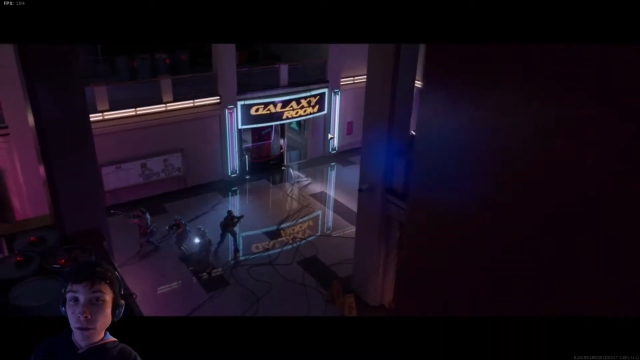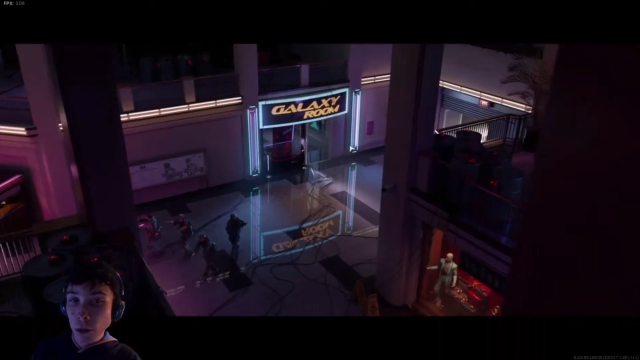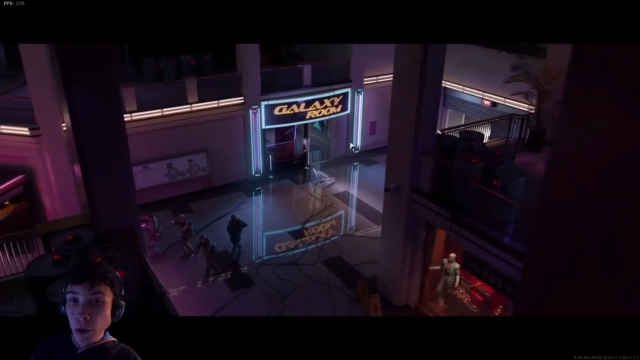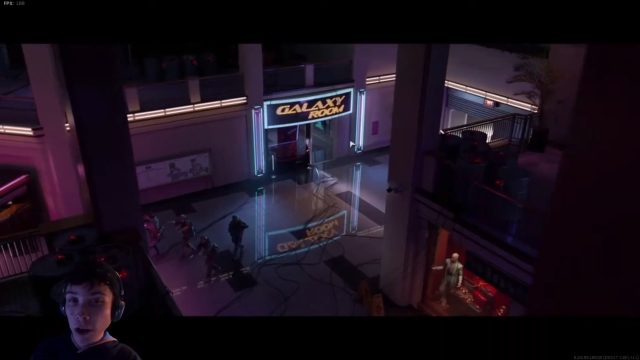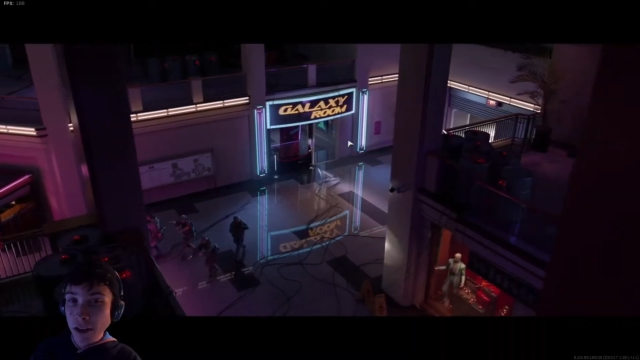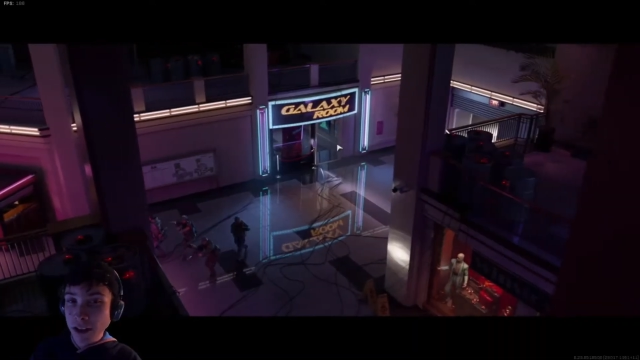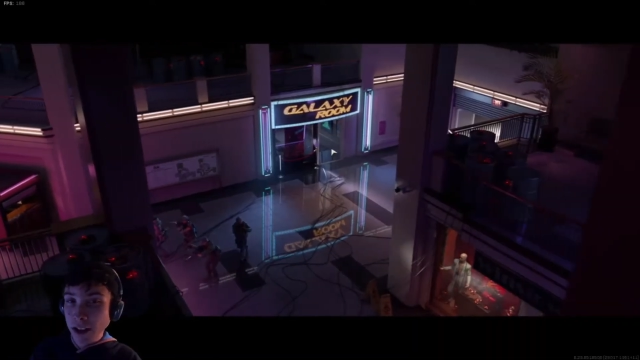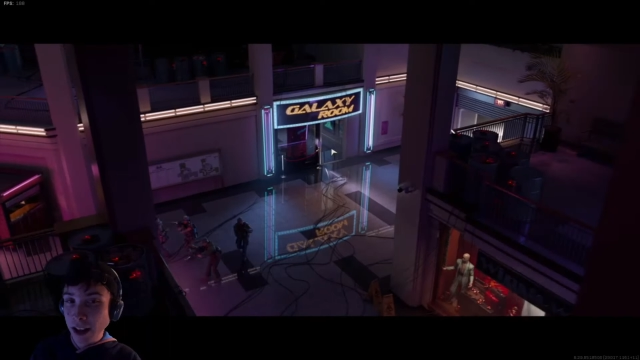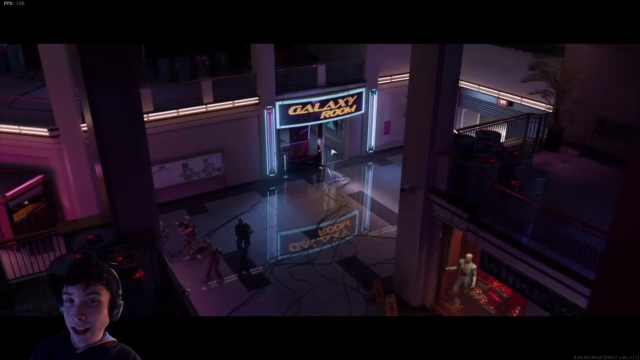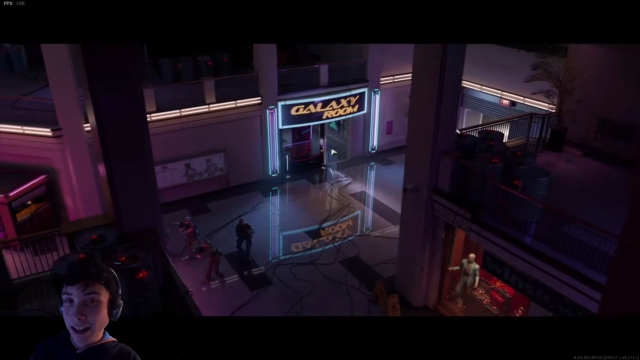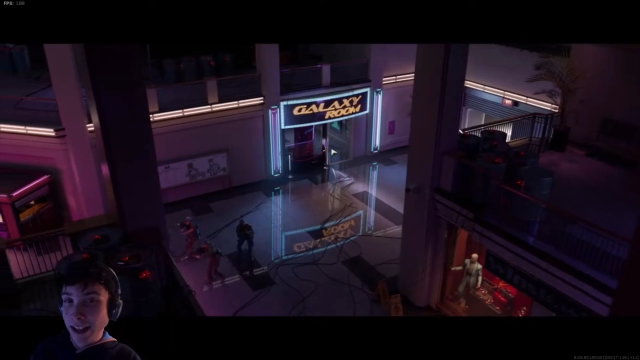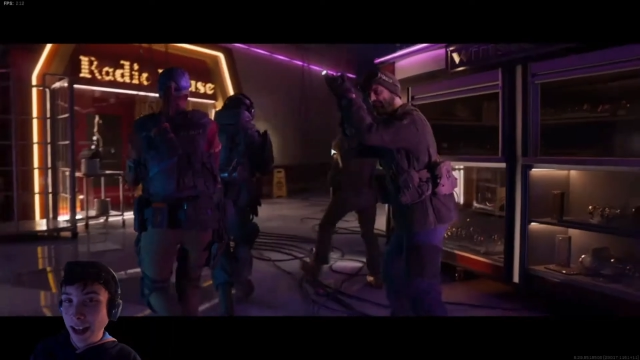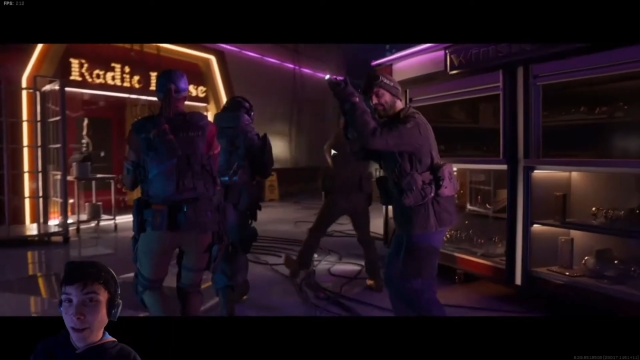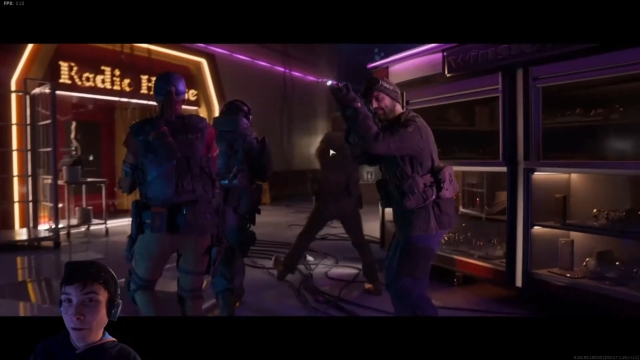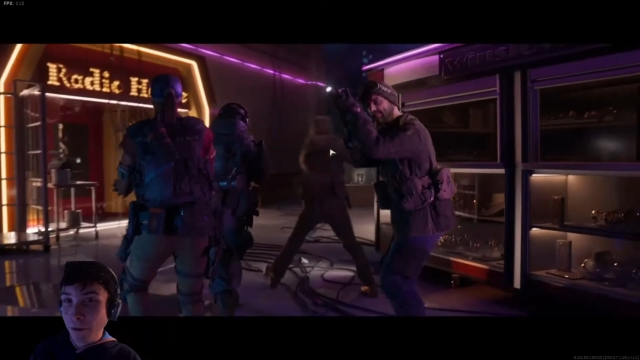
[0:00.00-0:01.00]
is. Was it
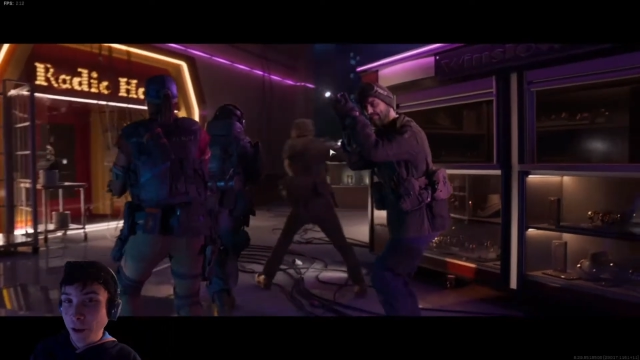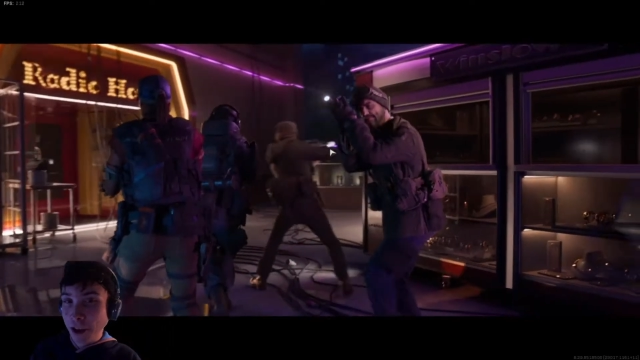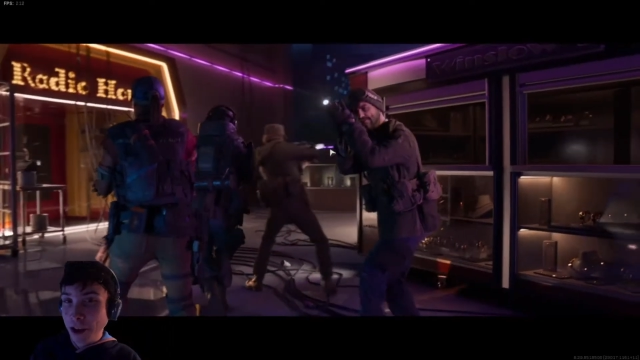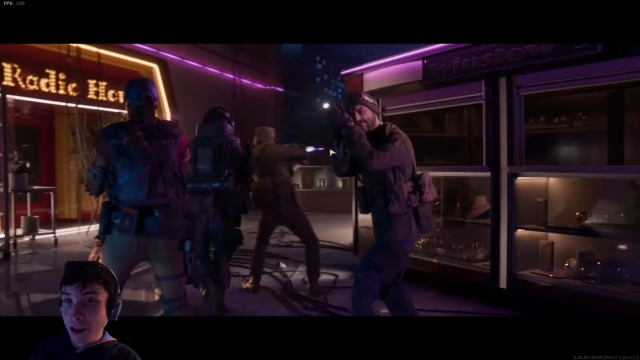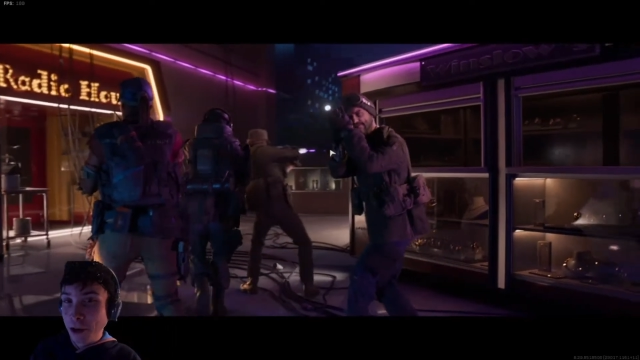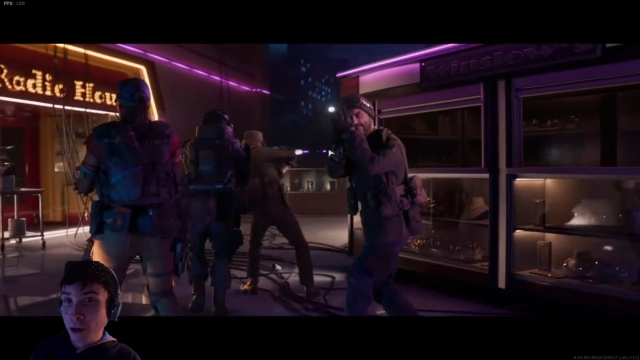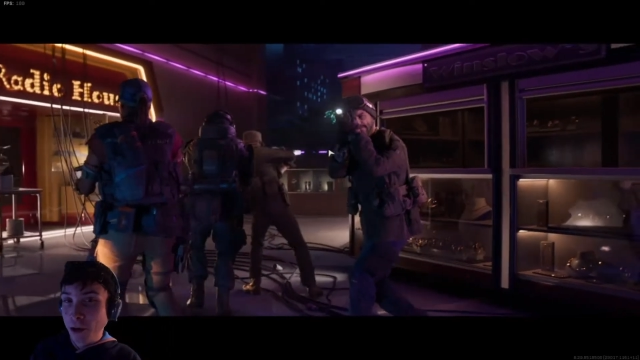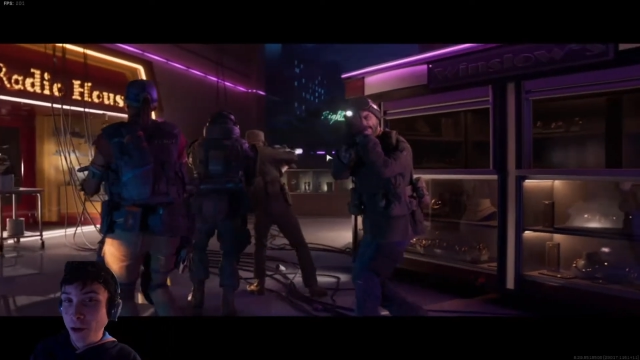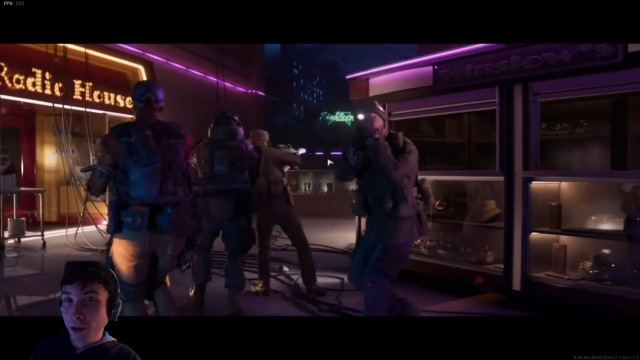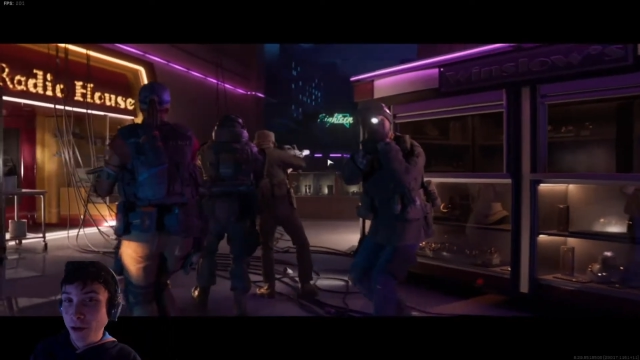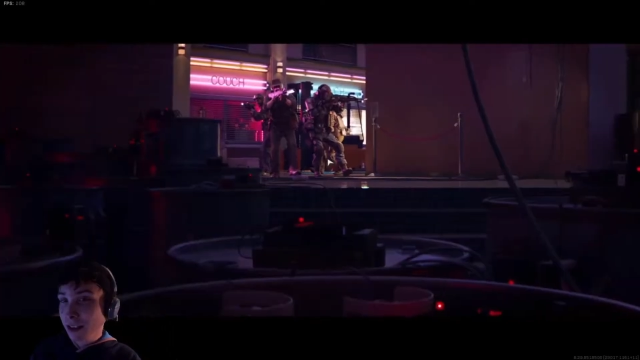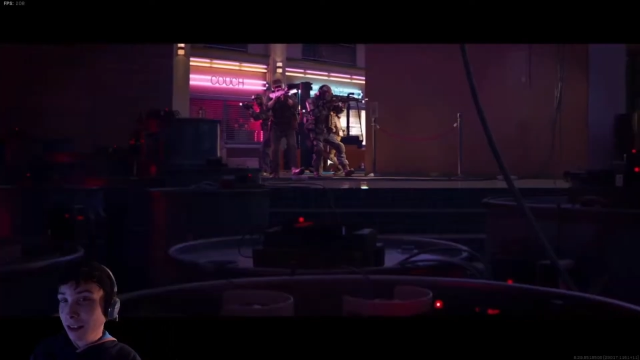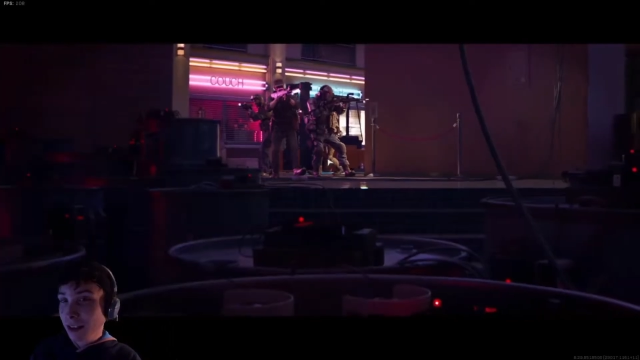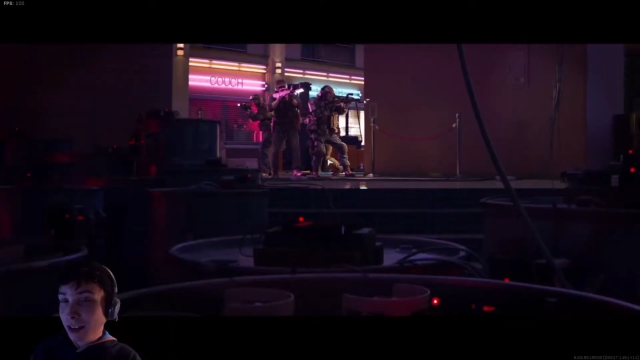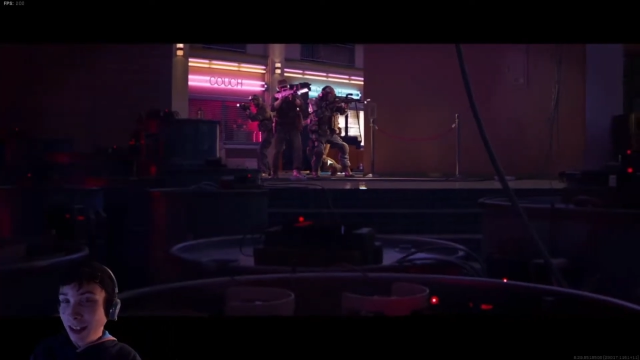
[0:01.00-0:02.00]
like that for you?
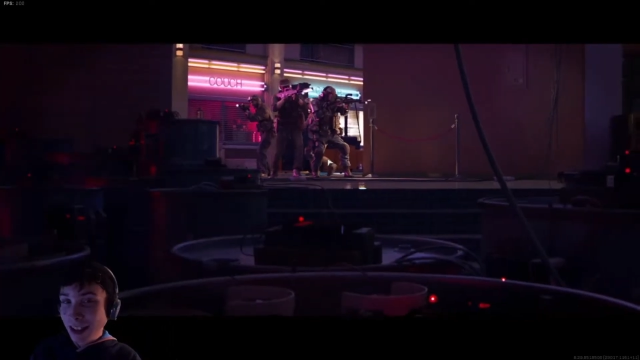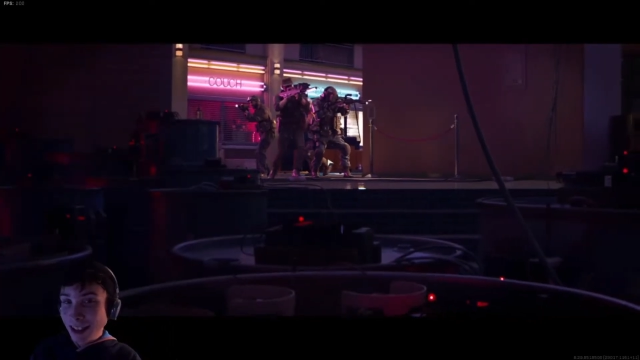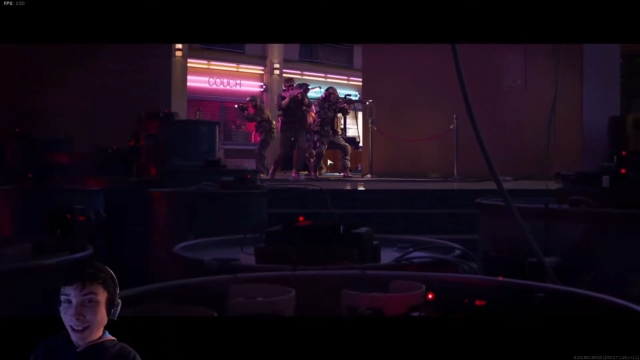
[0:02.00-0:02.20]
Yeah.